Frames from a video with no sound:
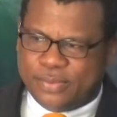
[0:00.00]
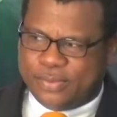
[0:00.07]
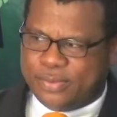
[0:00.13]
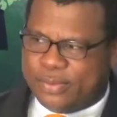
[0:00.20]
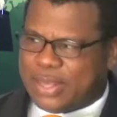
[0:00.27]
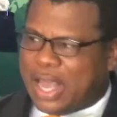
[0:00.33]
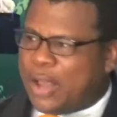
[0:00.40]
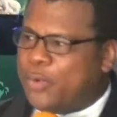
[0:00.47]
Hallelujah.
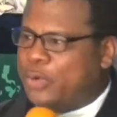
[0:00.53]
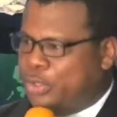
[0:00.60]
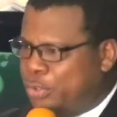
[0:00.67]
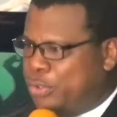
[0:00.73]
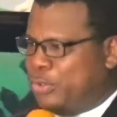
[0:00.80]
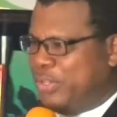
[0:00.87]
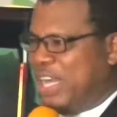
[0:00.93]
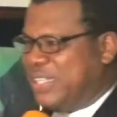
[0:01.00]
How would you do
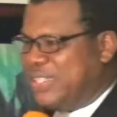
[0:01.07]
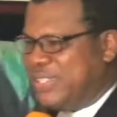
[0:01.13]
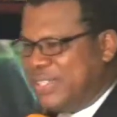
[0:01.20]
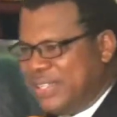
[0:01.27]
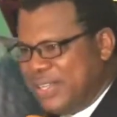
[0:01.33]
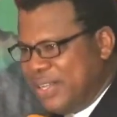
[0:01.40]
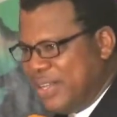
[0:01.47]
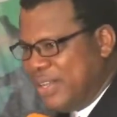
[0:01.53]
that?
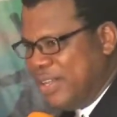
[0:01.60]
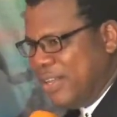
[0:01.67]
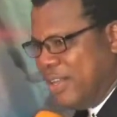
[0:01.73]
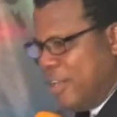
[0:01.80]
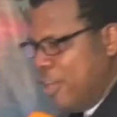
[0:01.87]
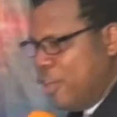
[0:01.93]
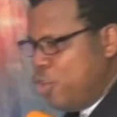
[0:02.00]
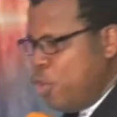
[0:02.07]

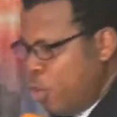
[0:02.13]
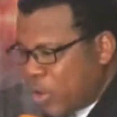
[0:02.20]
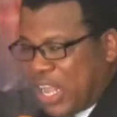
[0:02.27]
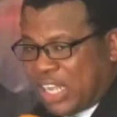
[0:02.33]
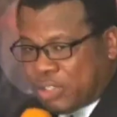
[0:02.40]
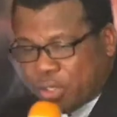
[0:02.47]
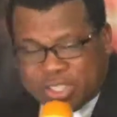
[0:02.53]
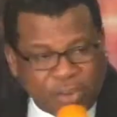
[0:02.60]
You look at
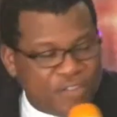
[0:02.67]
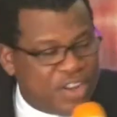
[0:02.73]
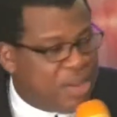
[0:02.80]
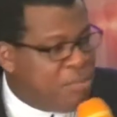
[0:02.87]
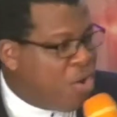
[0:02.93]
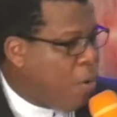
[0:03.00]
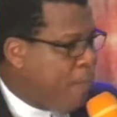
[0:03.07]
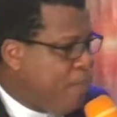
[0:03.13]
yourself in the
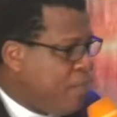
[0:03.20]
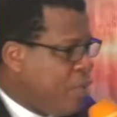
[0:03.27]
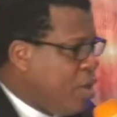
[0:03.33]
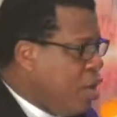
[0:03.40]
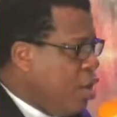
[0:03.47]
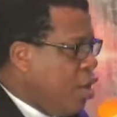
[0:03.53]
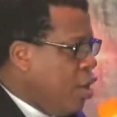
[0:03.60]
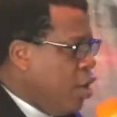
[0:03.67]
mirror,
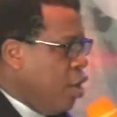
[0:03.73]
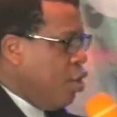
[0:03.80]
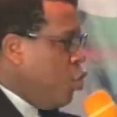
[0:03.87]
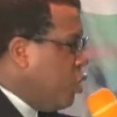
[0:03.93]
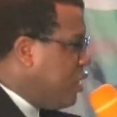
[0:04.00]
you